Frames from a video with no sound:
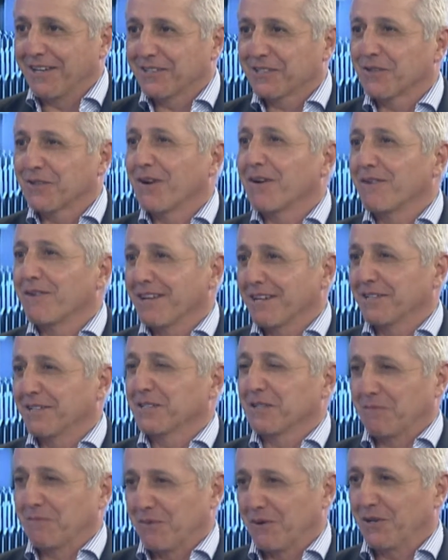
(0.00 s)
So I reckon
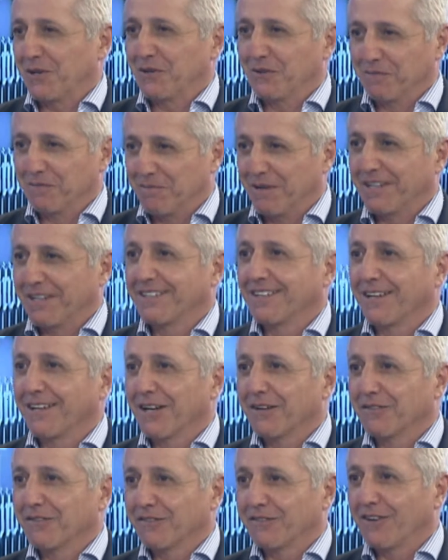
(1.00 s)
it's a pretty good bet to
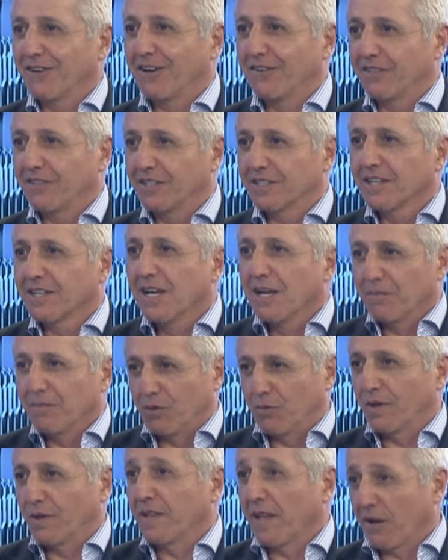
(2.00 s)
go for 5 years. But
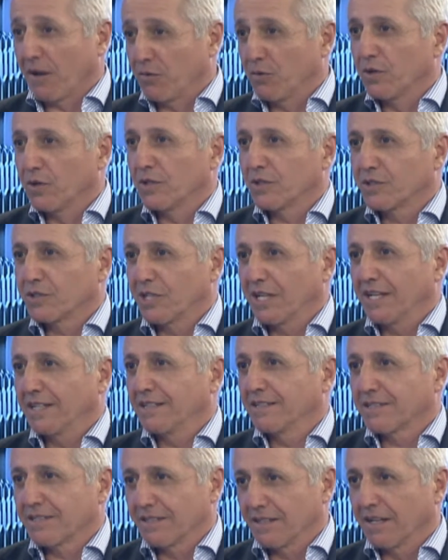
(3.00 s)
when they were
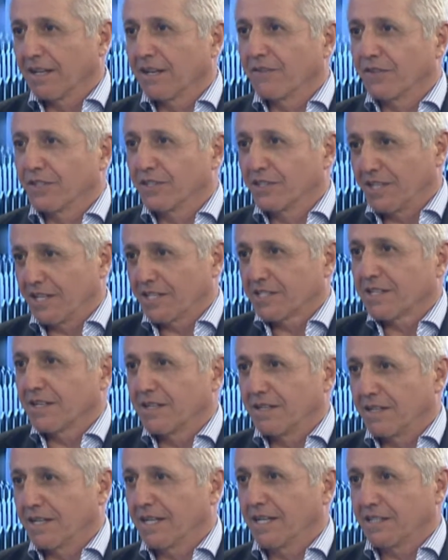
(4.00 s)
10s and 11s, yes,
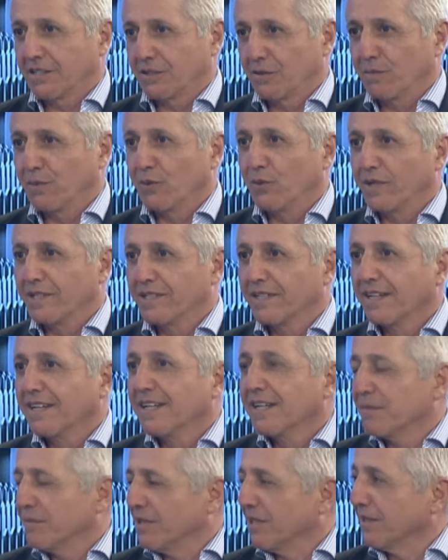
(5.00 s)
I get your point.
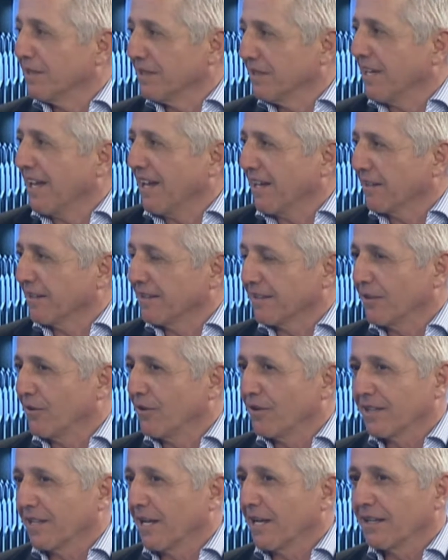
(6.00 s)
But now that they're
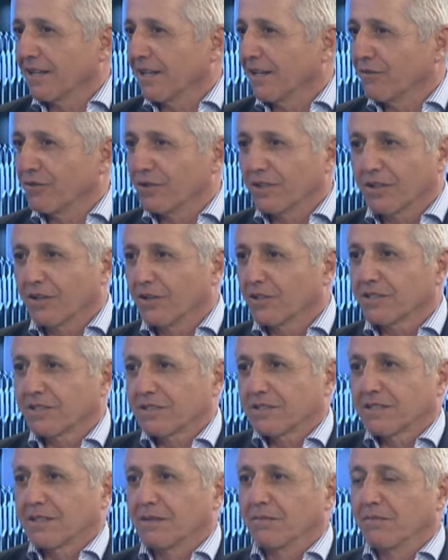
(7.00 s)
at that level, gosh,
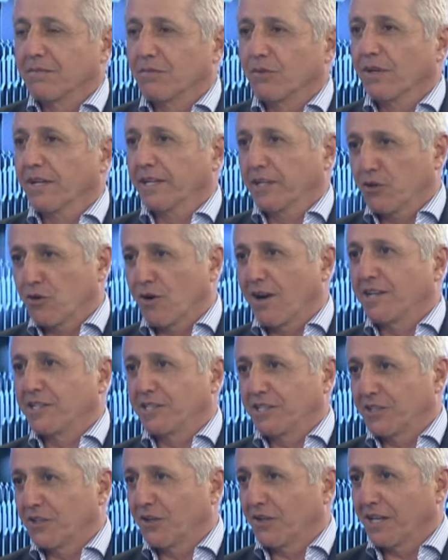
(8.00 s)
something really crazy
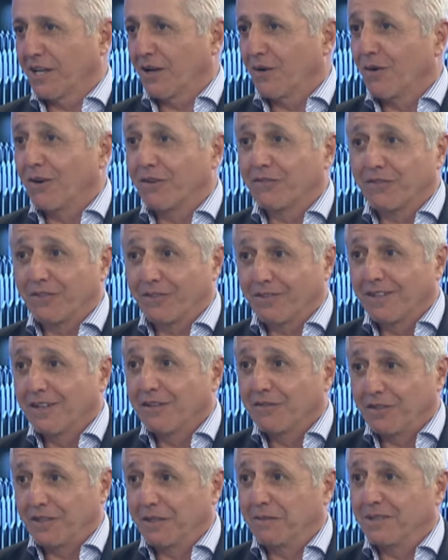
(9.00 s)
has got to go on
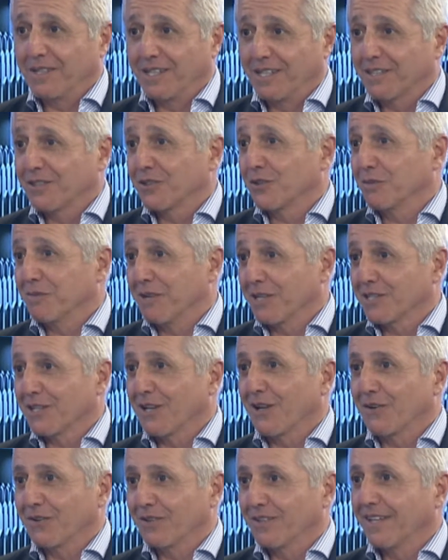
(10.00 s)
for them to get too much
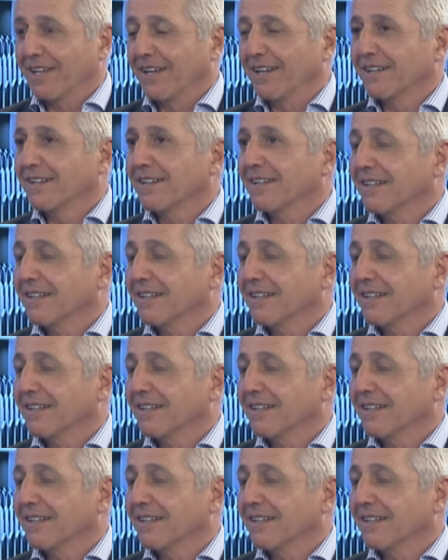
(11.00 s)
lower than that.